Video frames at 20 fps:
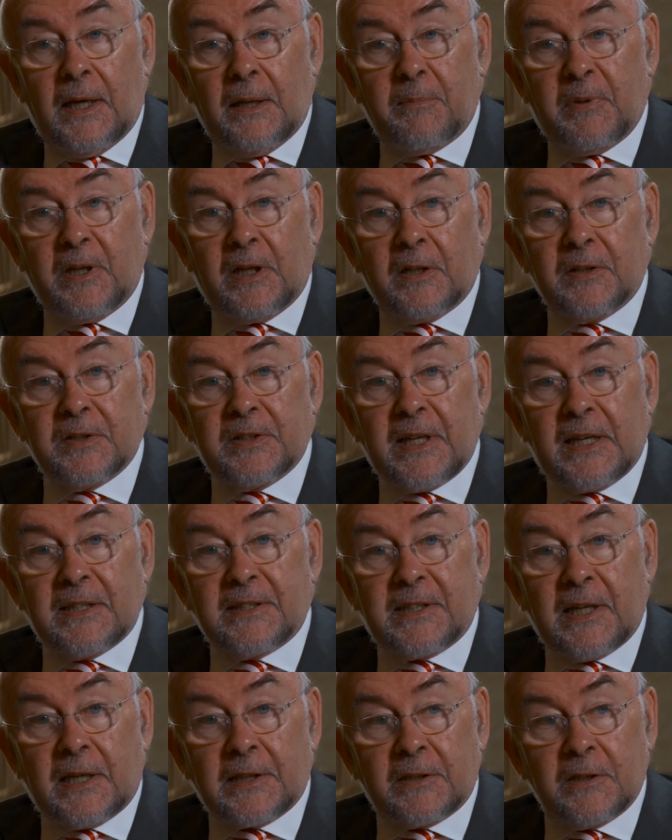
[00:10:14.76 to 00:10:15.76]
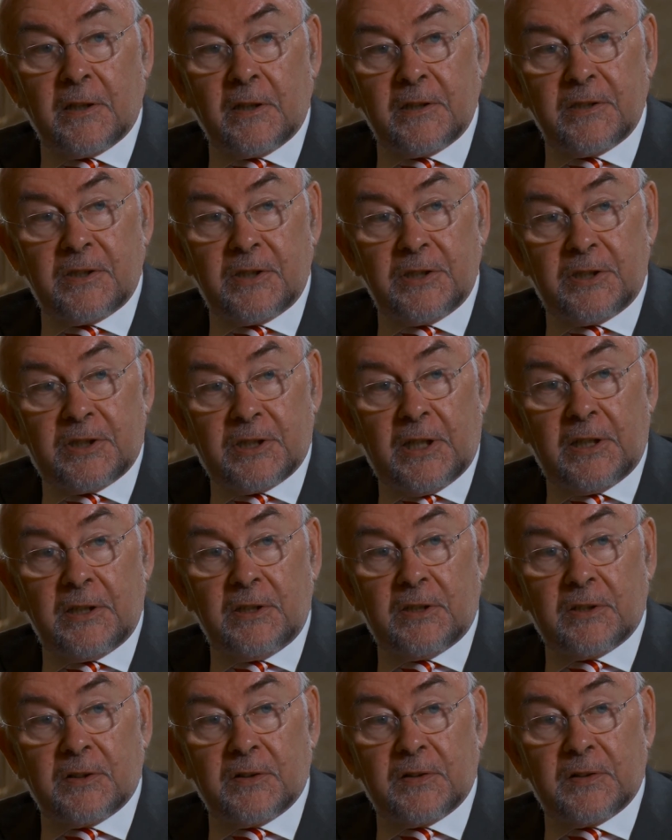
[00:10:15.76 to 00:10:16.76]
because as technology
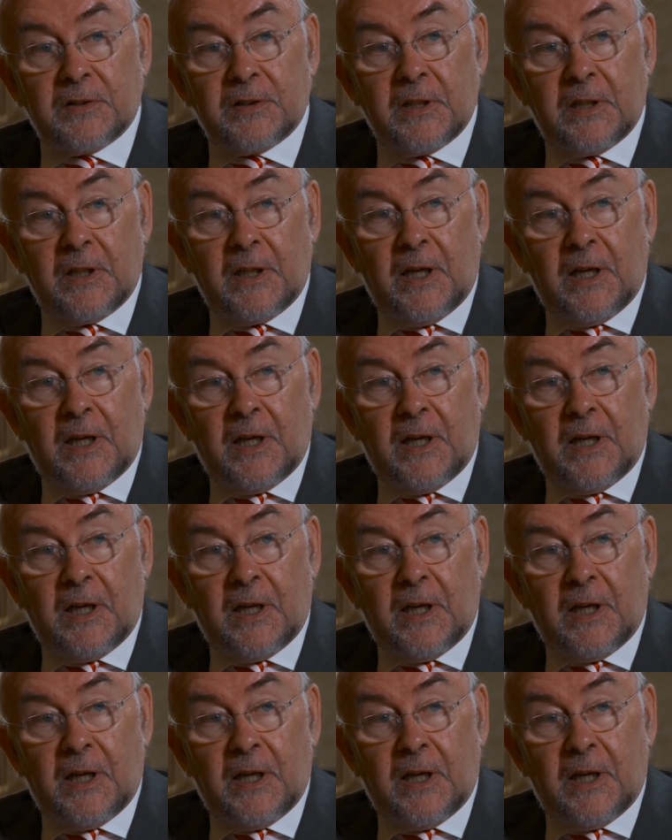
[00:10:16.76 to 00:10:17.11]
changes,